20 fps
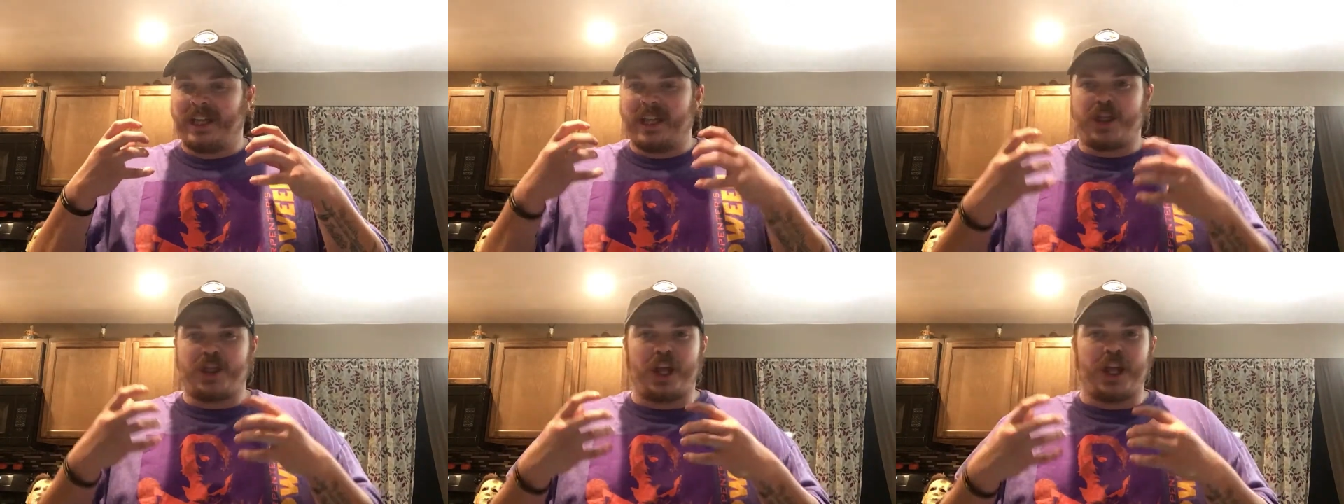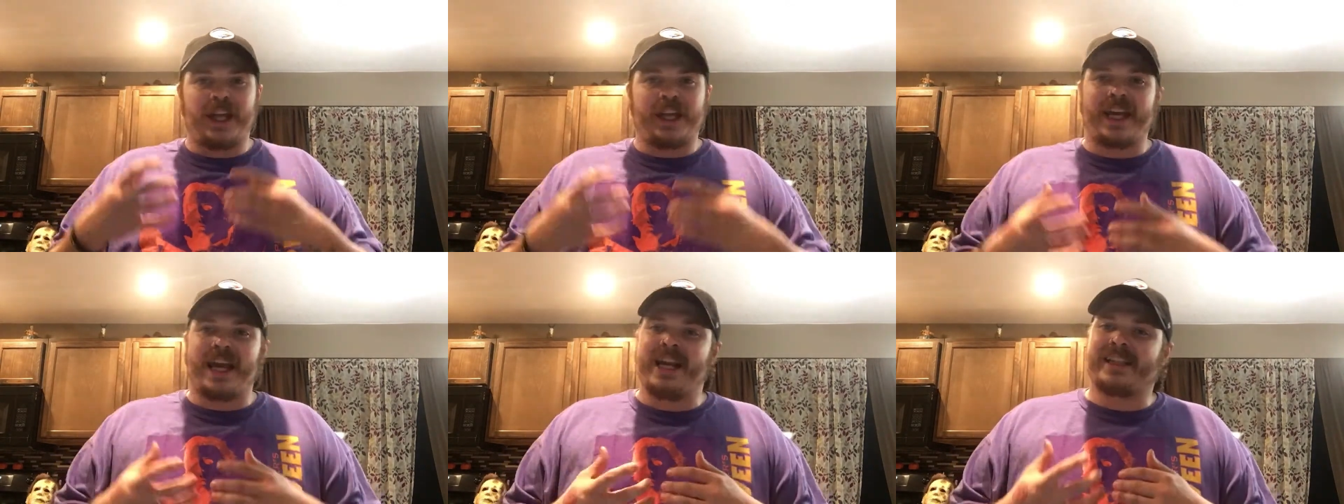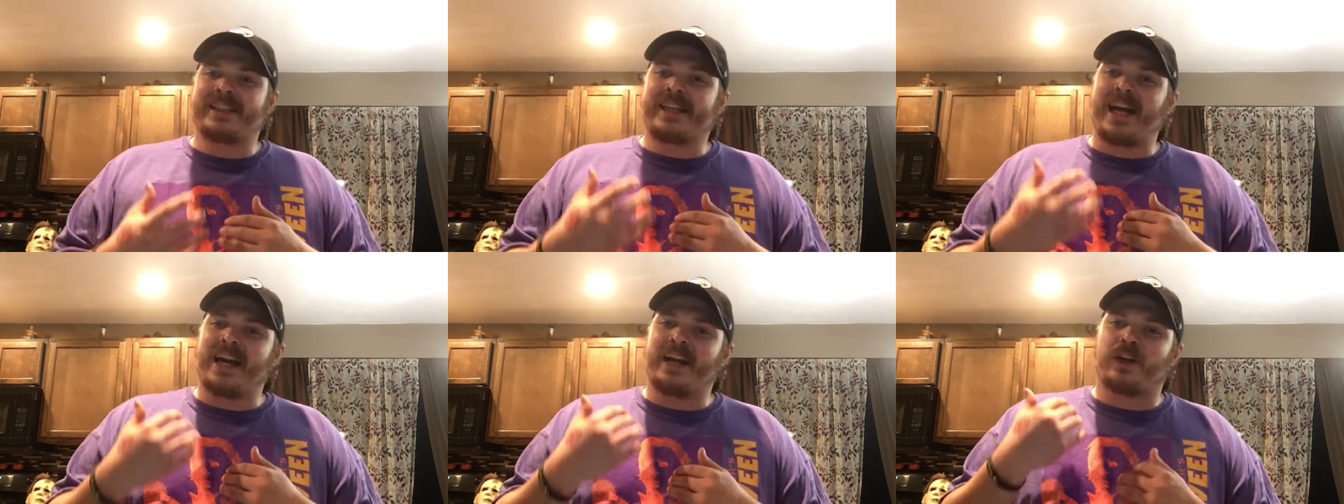think, and
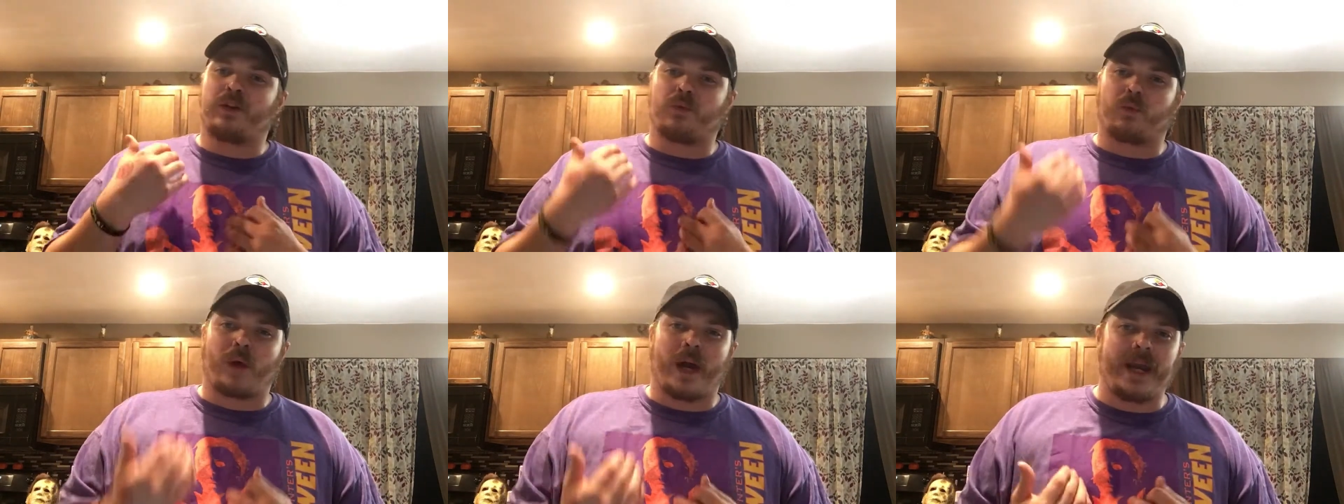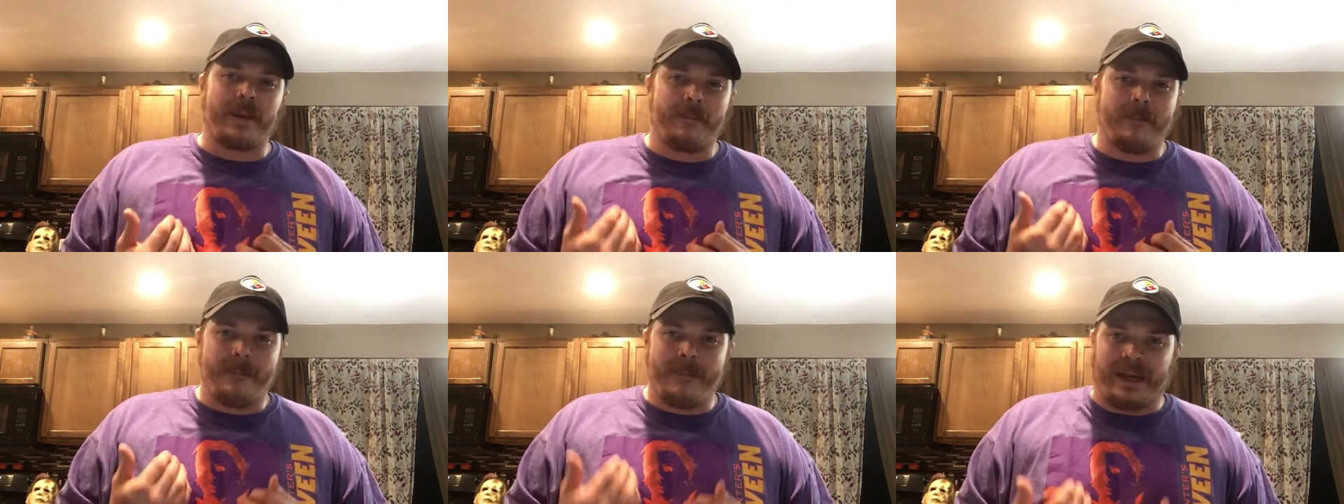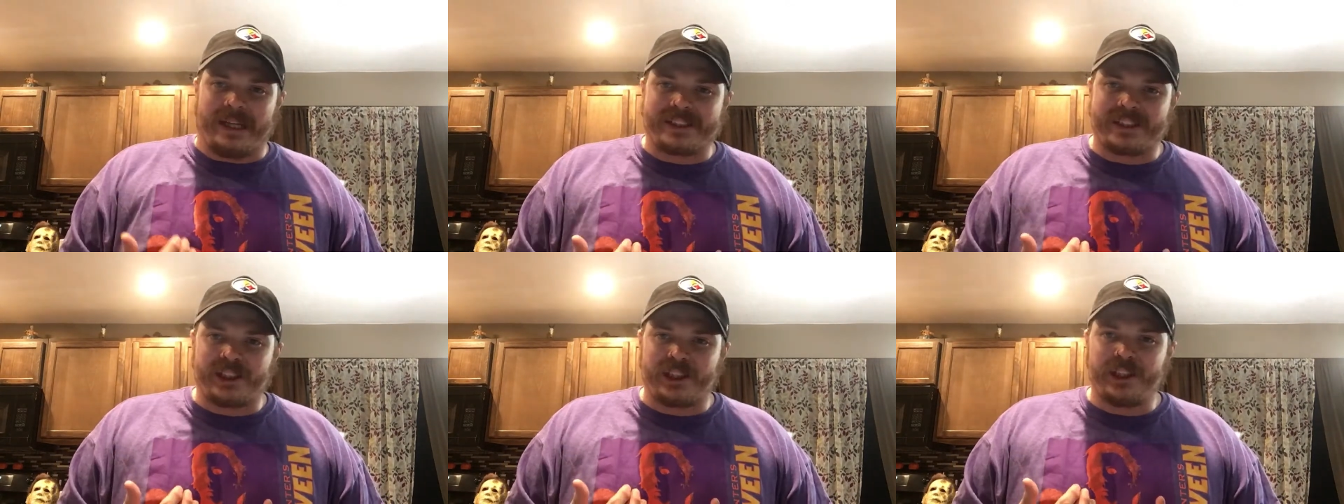it's got a great
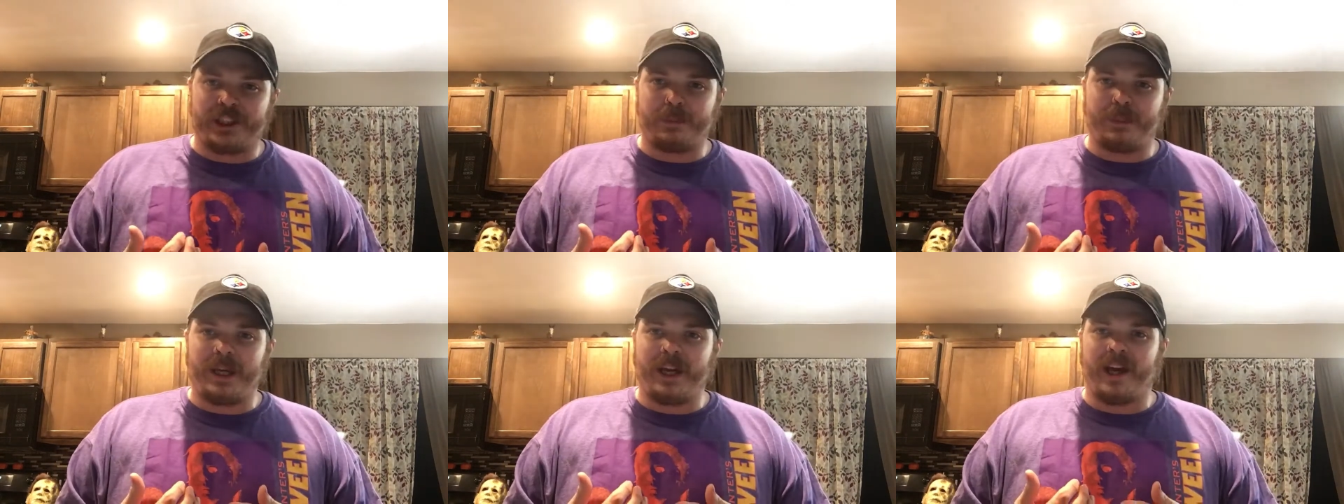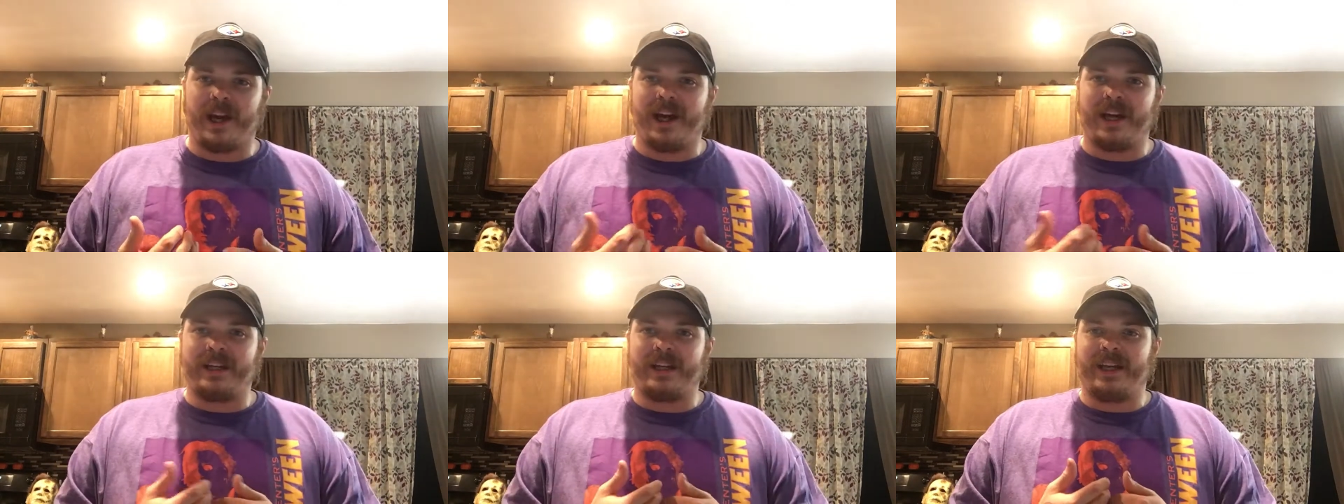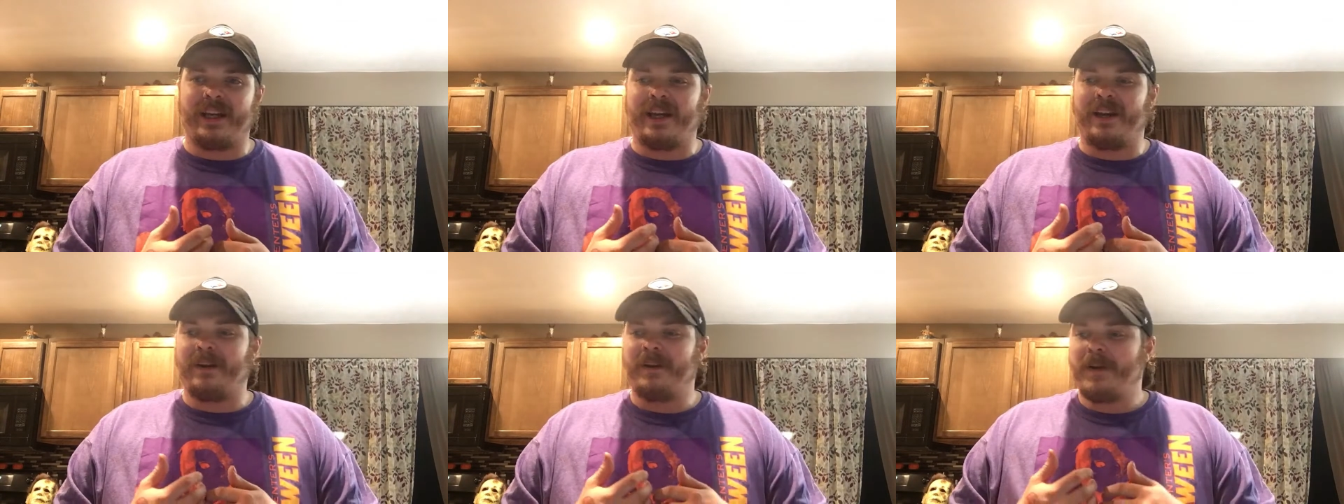message behind
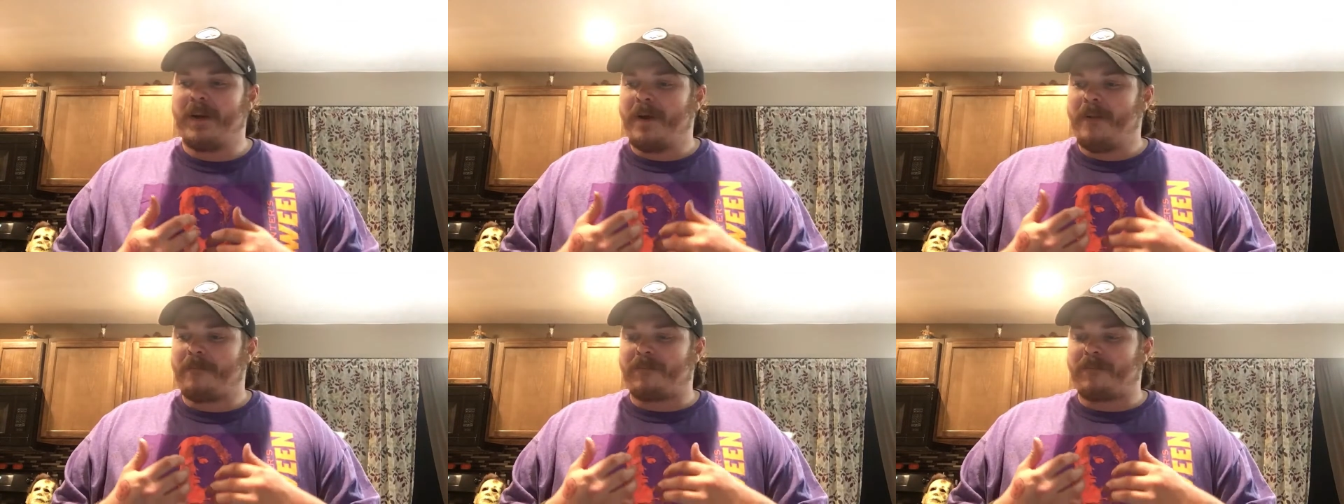it.